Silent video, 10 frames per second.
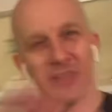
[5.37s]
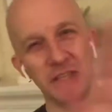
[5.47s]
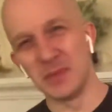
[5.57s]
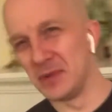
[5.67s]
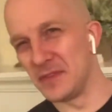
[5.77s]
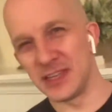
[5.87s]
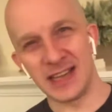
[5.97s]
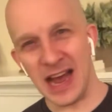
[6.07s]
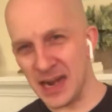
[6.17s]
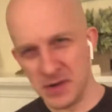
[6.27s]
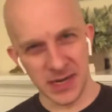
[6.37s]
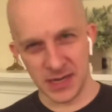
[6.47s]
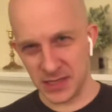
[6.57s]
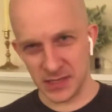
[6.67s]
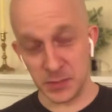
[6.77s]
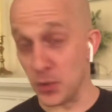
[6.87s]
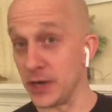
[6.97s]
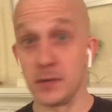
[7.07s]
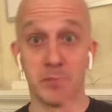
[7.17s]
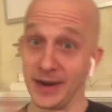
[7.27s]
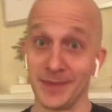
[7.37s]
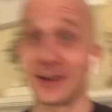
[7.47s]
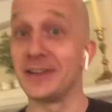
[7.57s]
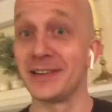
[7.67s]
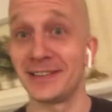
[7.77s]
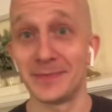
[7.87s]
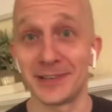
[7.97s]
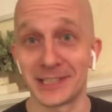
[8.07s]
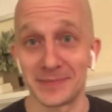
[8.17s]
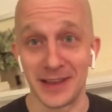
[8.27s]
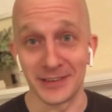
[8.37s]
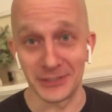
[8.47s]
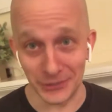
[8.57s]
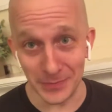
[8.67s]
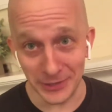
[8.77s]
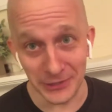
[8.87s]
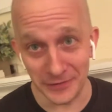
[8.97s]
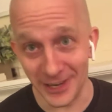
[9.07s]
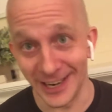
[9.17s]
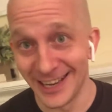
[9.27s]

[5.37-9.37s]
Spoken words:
should move on to irony at this point, but I'm not going to because I'm having too much fun.